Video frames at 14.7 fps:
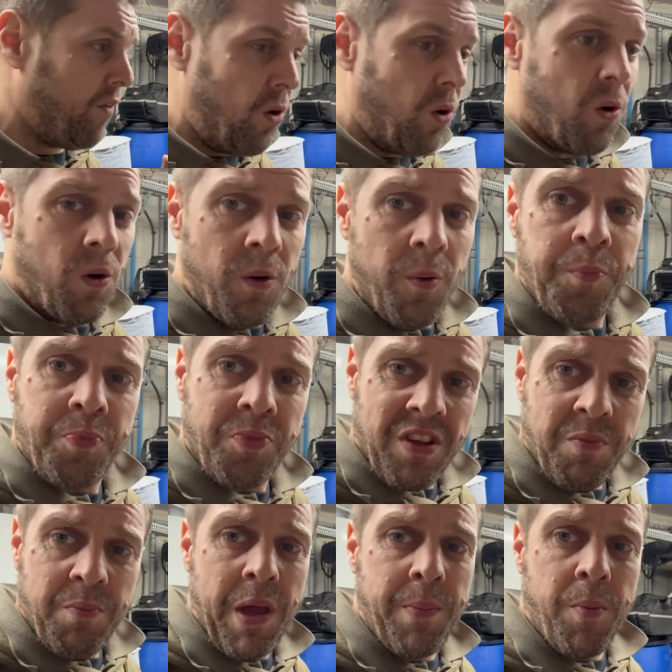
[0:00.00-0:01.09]
Or
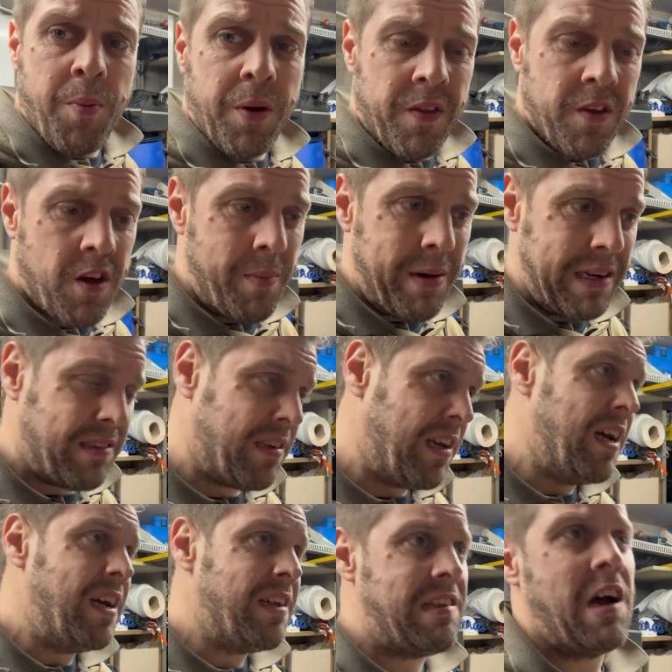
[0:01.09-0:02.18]
if people put in the comments,
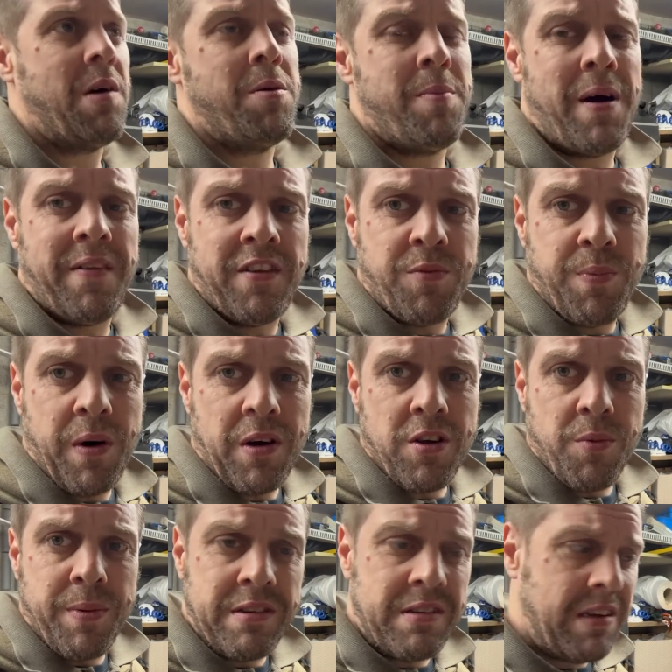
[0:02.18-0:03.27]
tell me about this part of
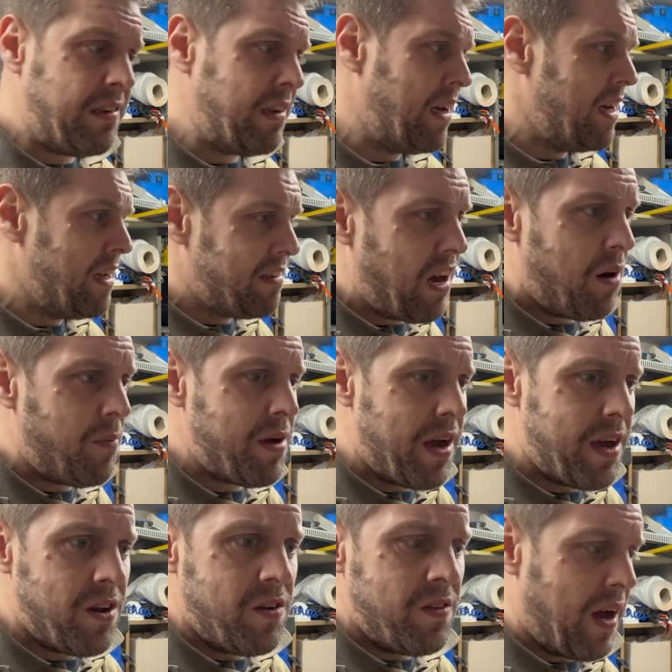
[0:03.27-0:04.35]
your business, tell me how
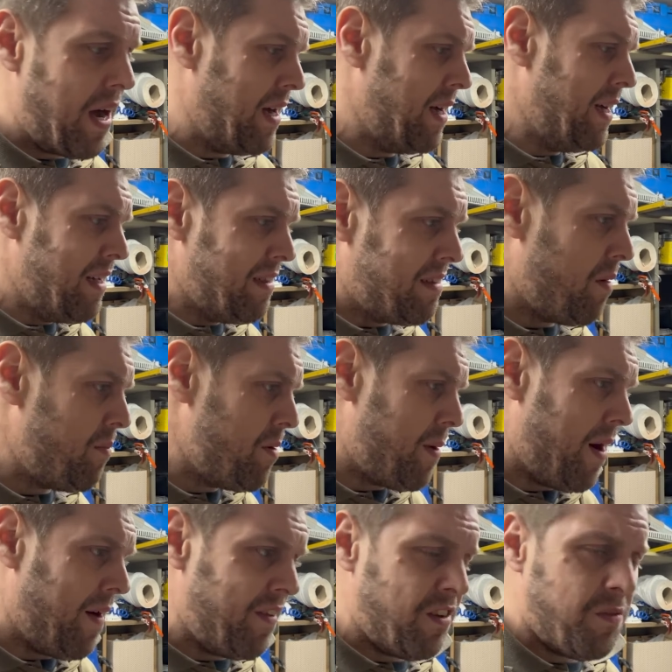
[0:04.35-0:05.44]
you do that, tell me
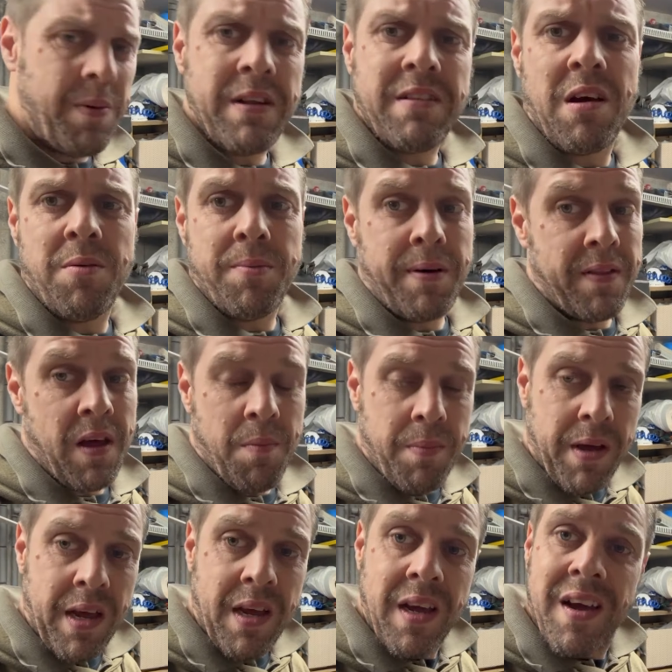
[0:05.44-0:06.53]
about this bit, tell me about that
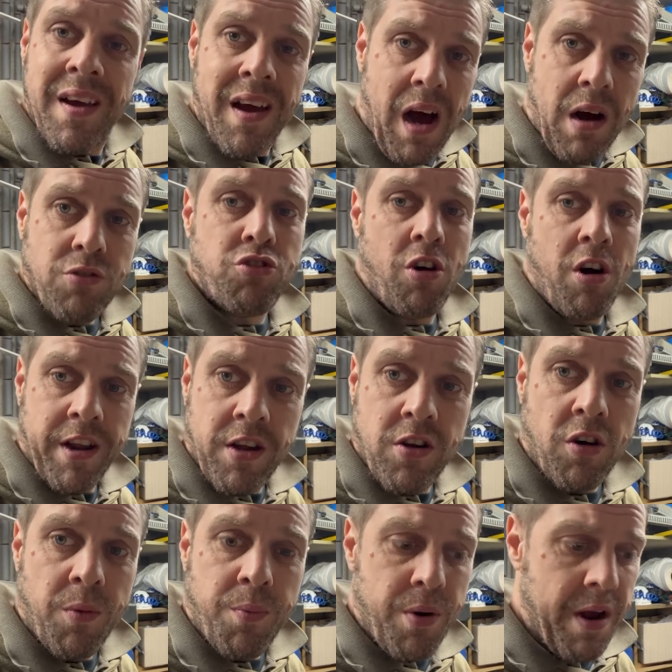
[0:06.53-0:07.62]
bit, I'll try and
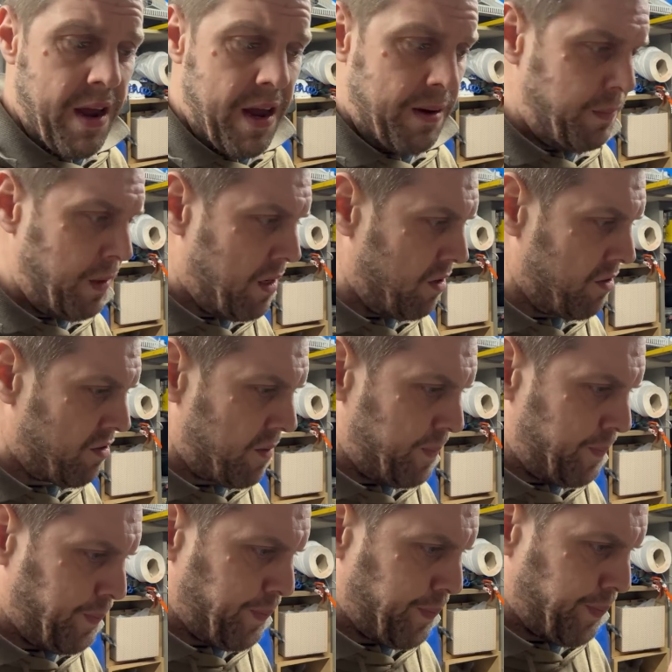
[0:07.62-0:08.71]
incorporate it, because
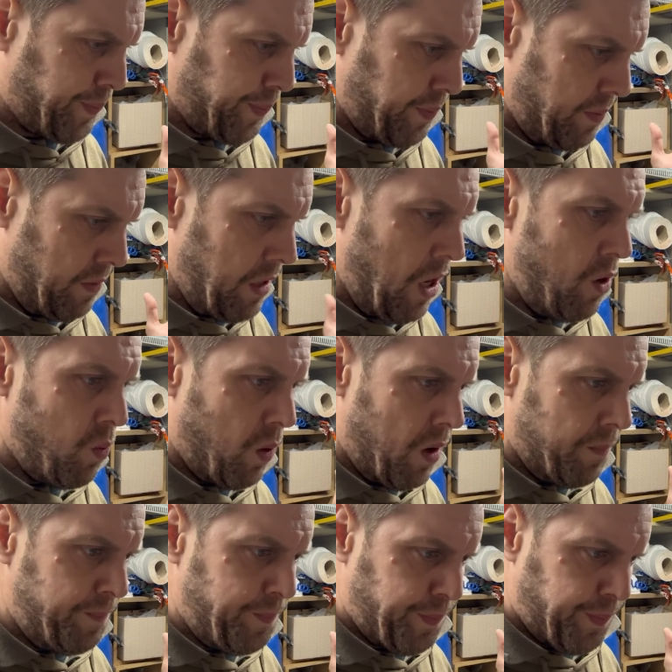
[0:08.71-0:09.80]
no
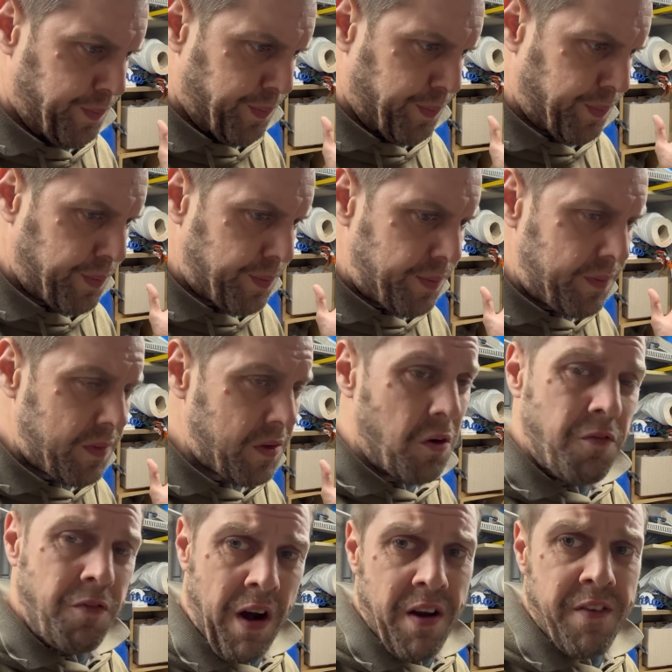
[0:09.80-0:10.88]
one or
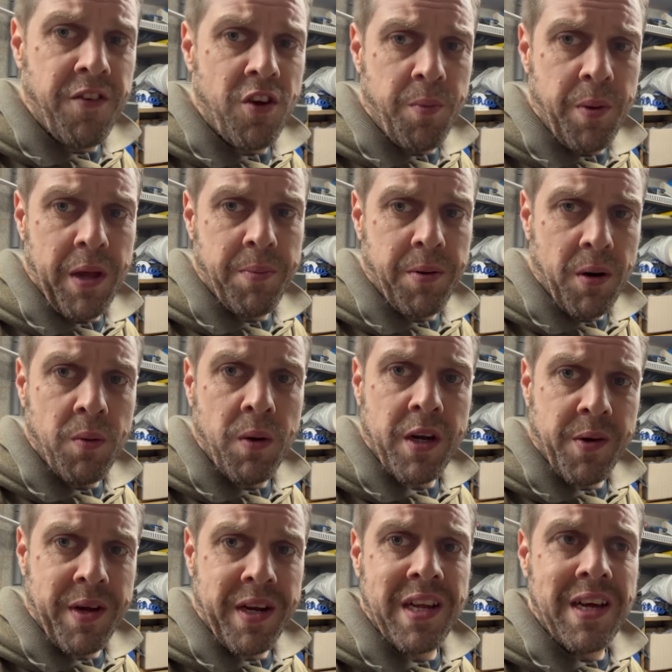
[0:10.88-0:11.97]
very few people are
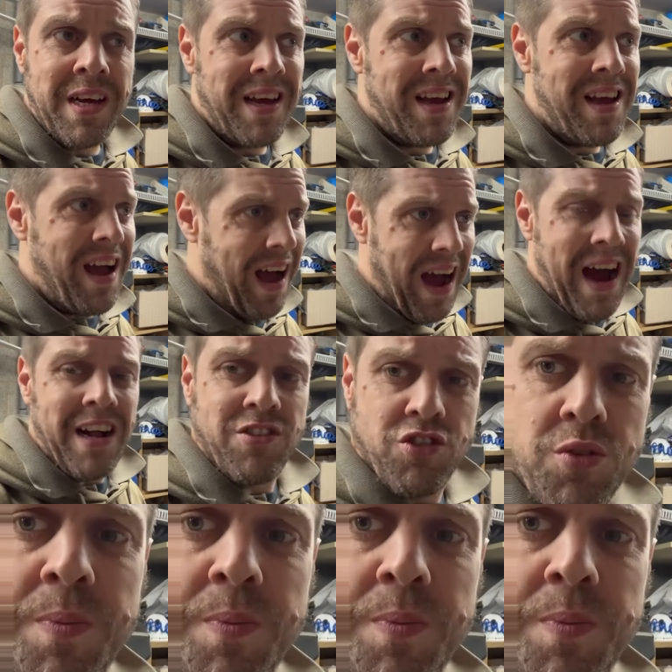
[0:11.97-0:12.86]
doing actual